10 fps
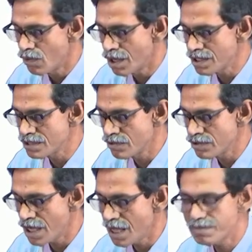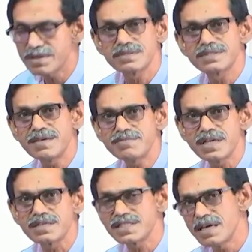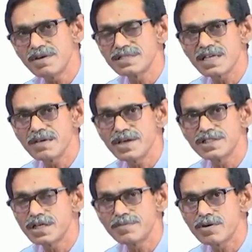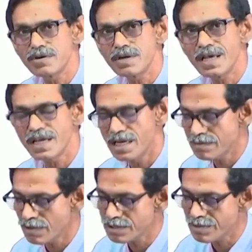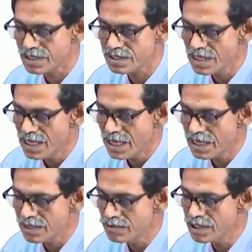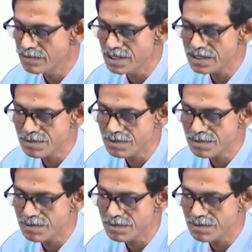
what is going to happen? Same thing, same enzyme HRP or alkaline phosphatase, and you give the